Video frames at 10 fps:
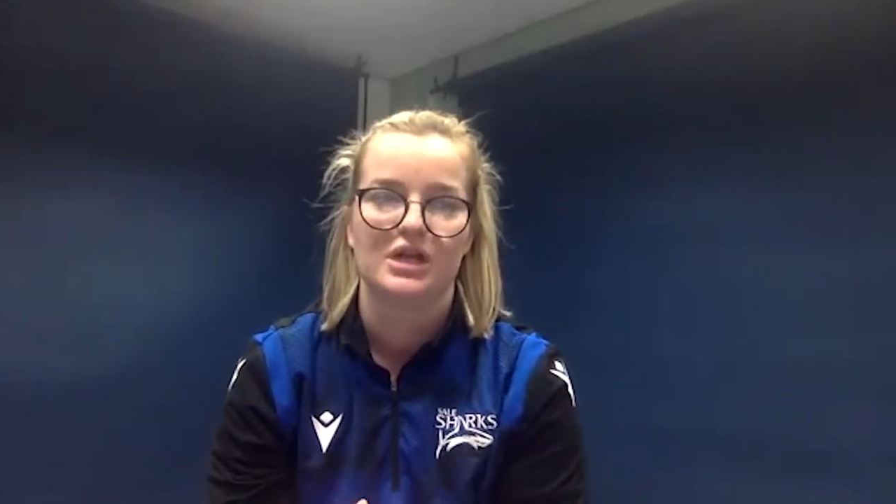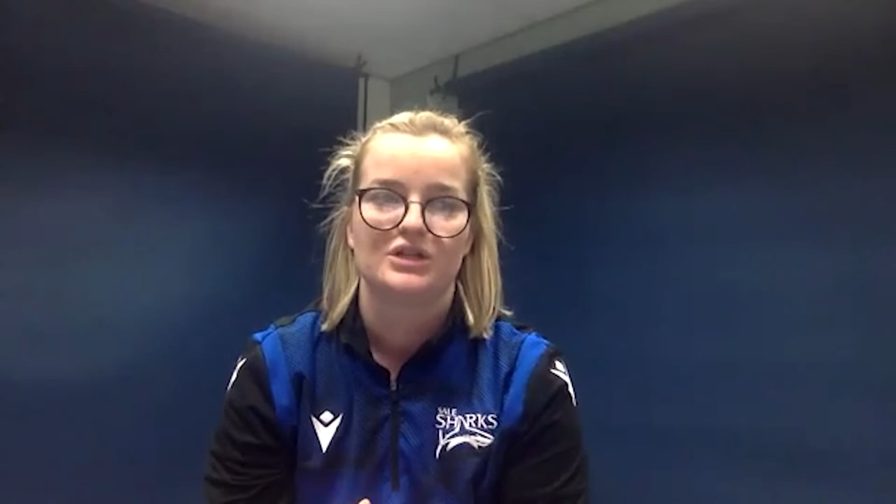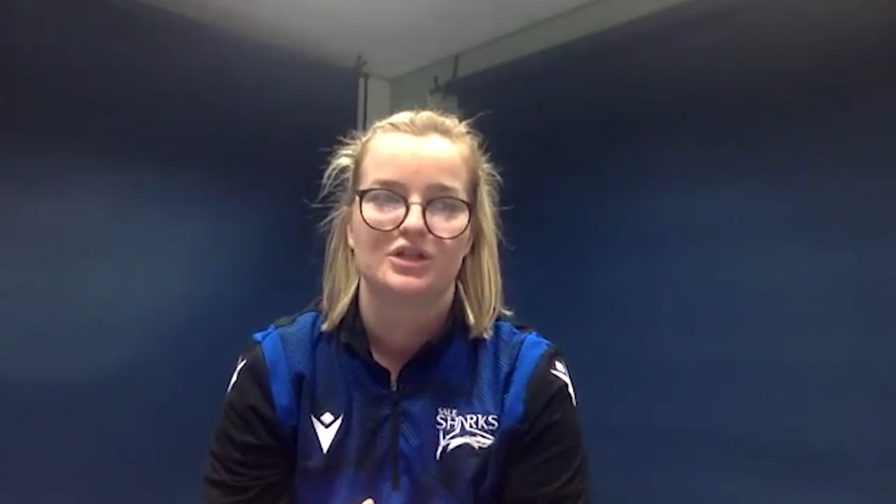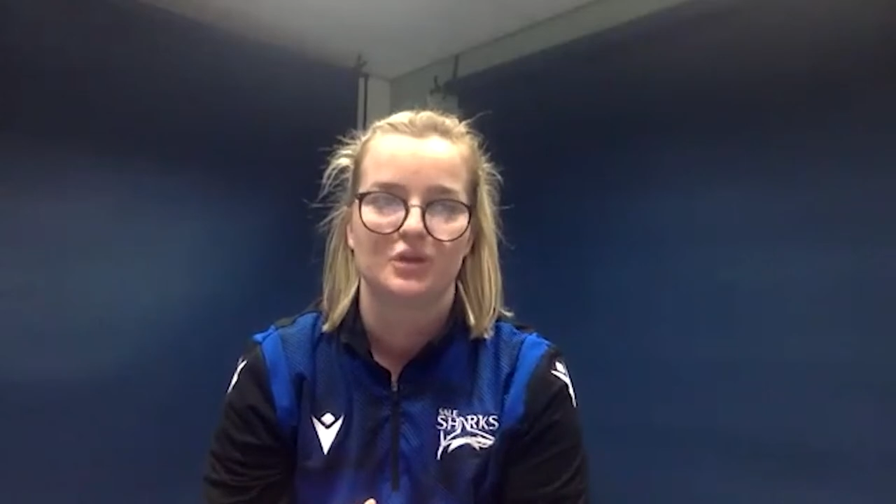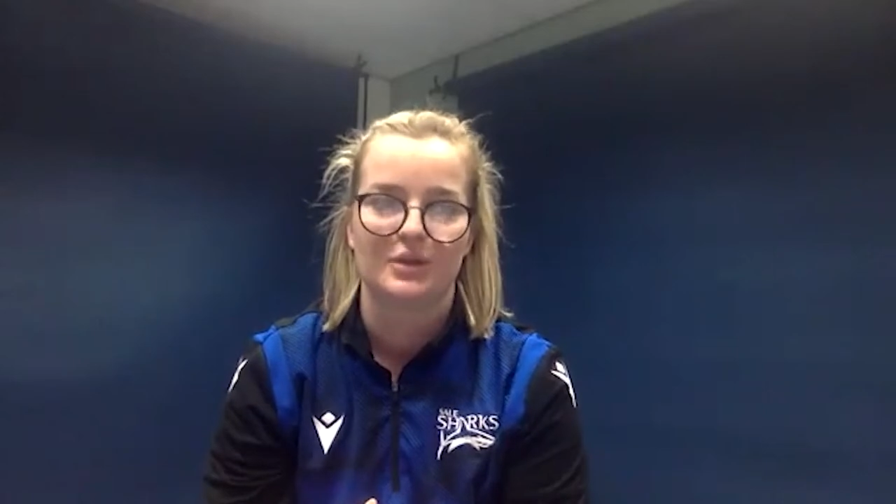
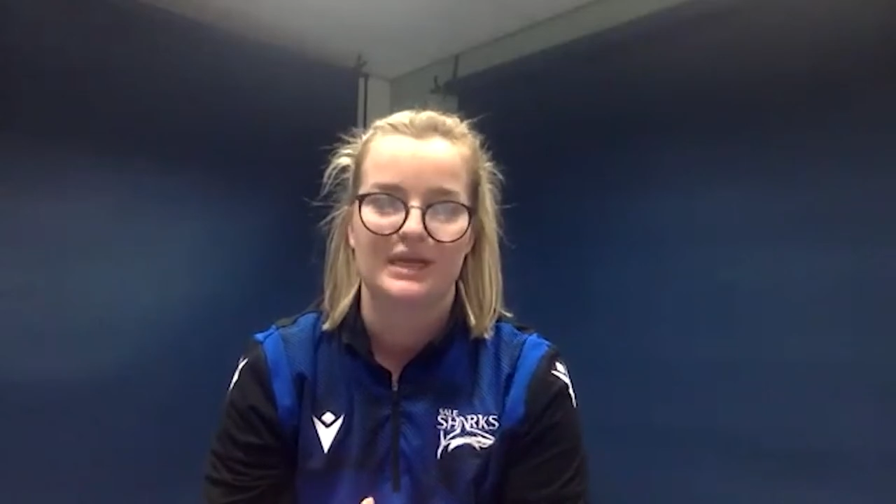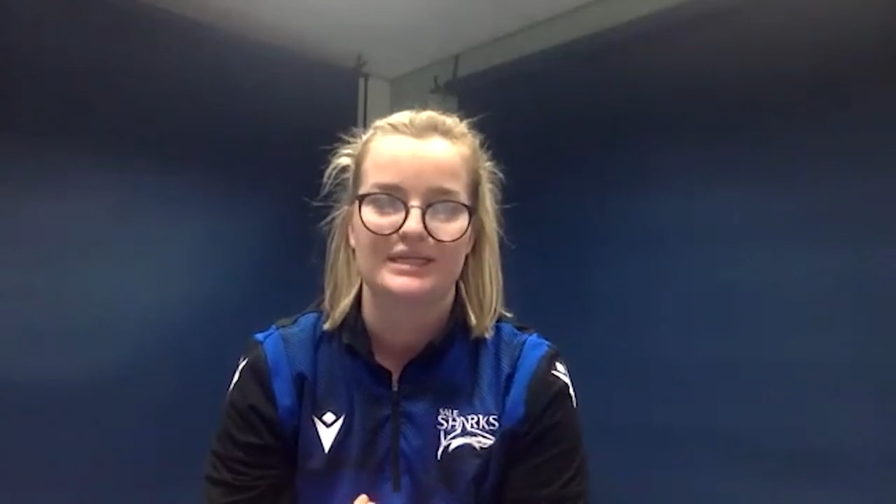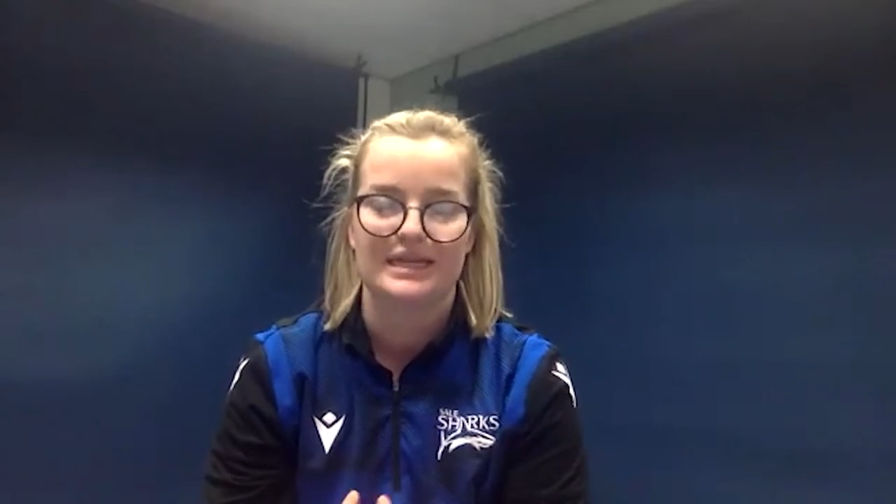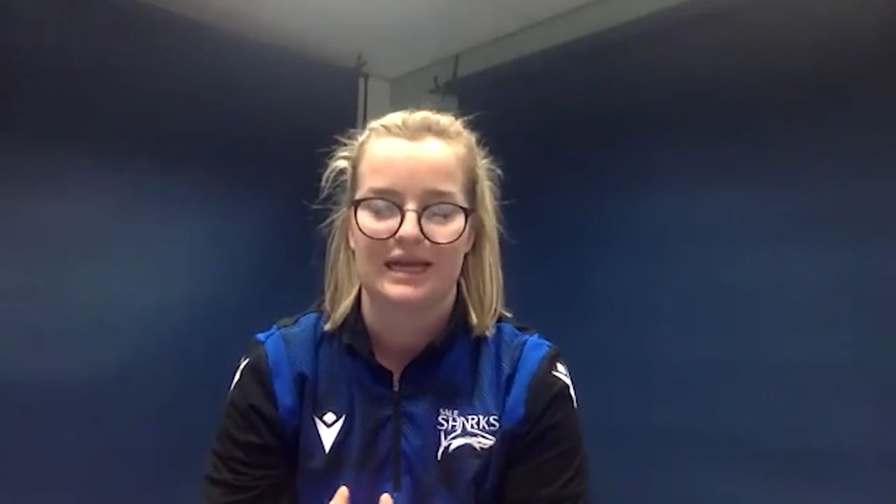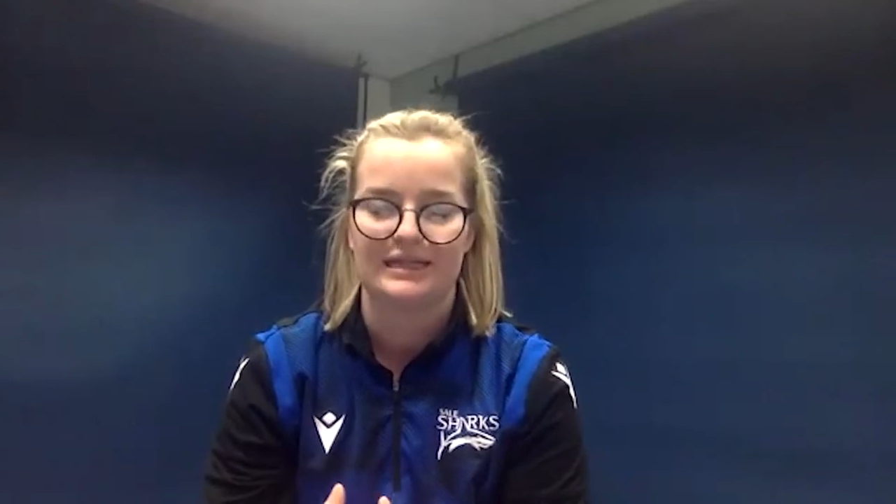so that we can
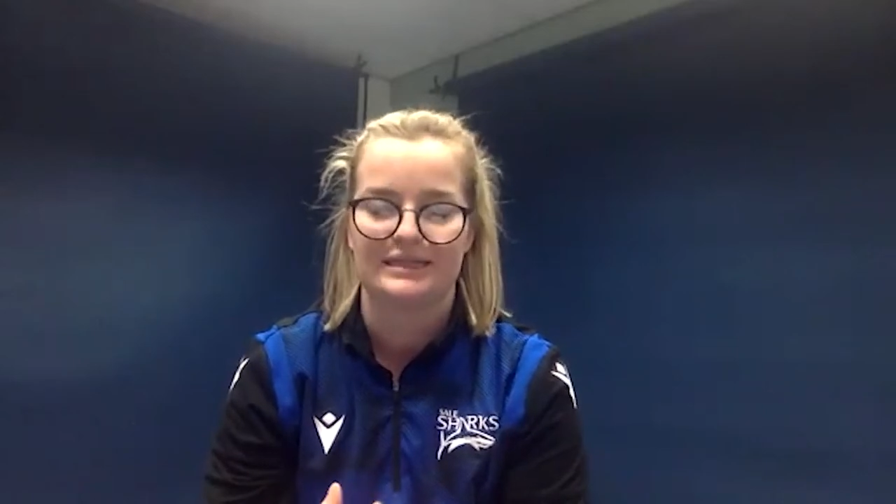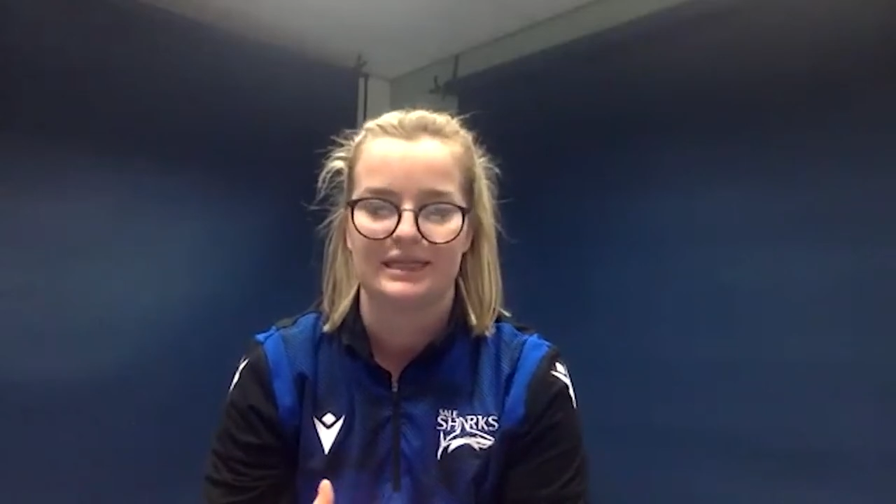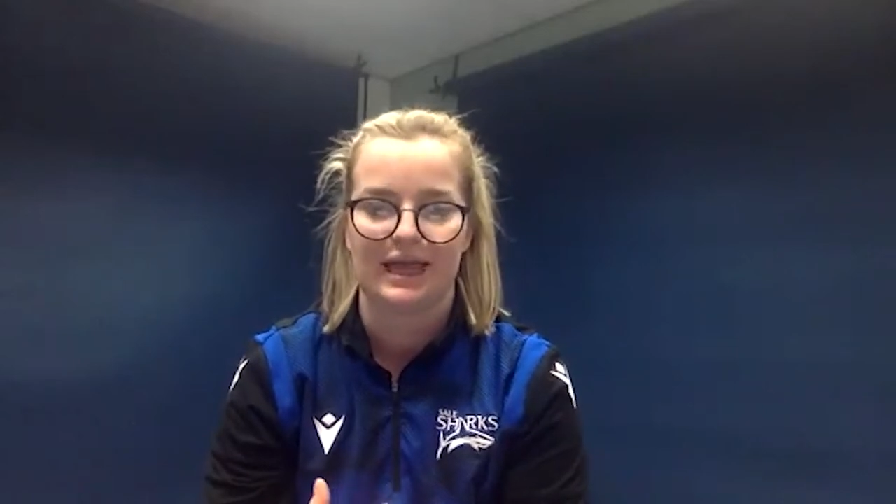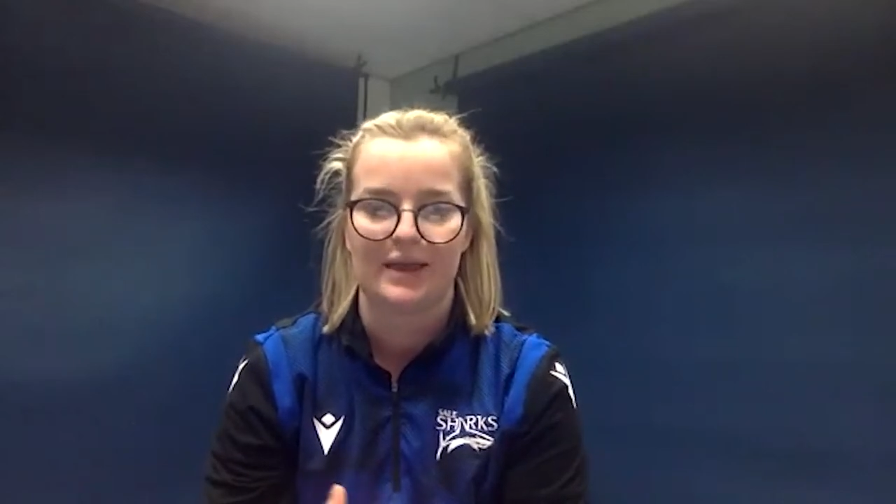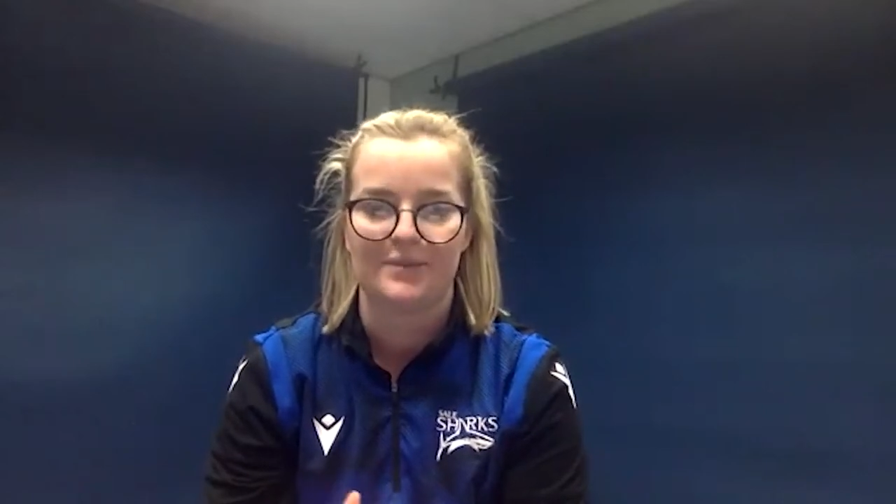take that into the
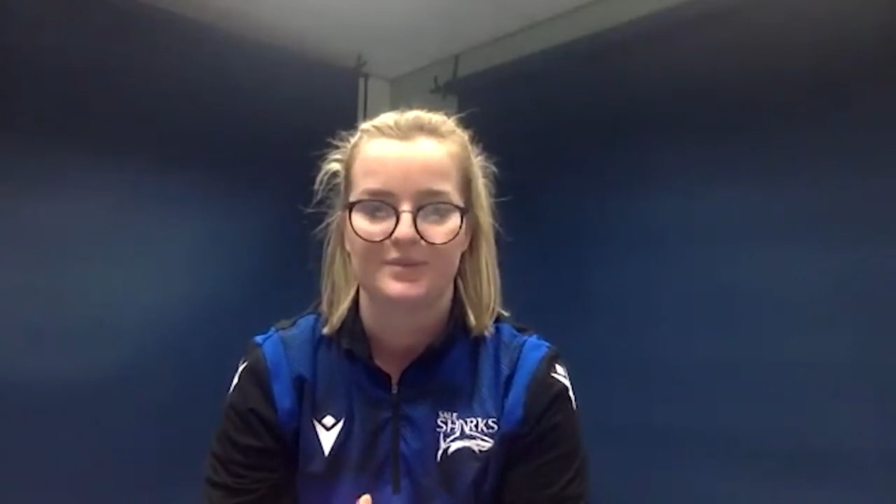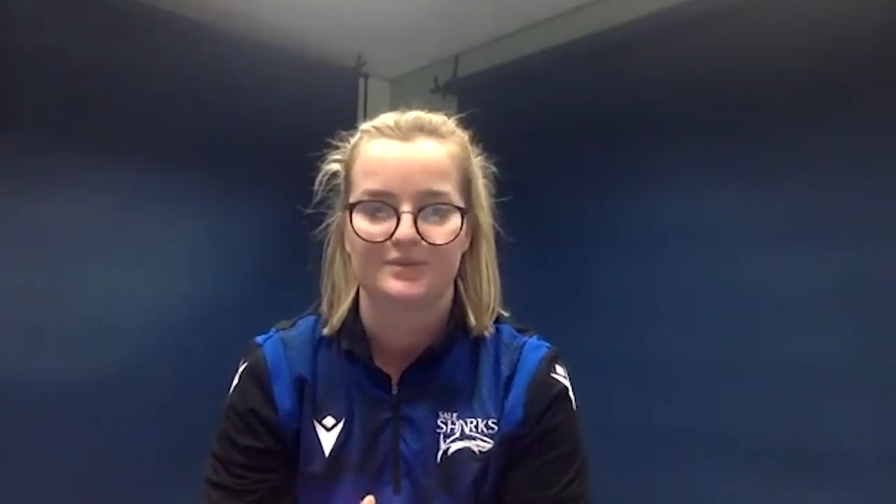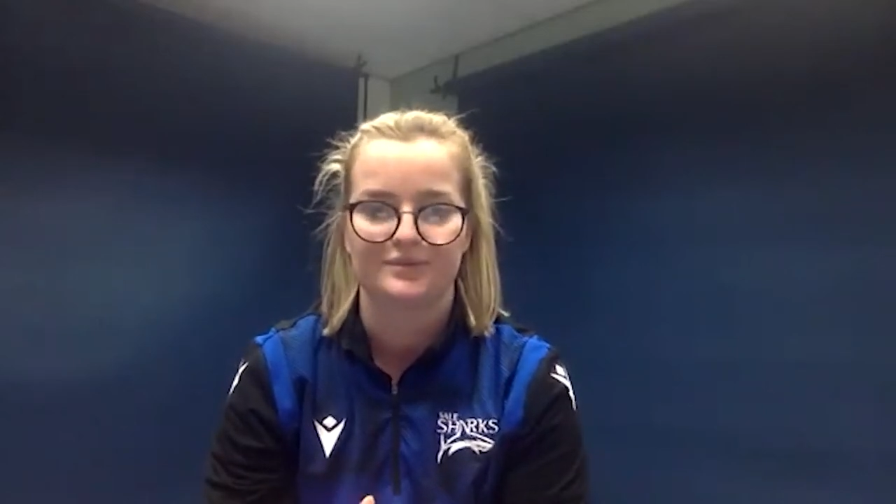game.